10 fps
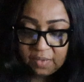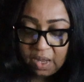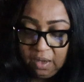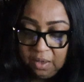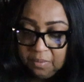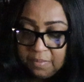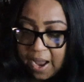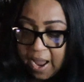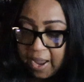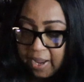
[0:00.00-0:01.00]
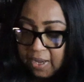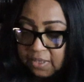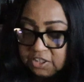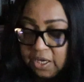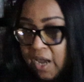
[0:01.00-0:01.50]
I
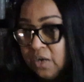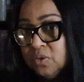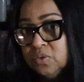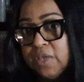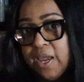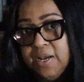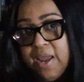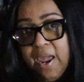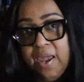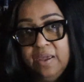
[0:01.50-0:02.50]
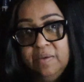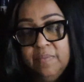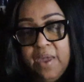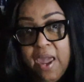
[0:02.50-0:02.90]
channeled a name,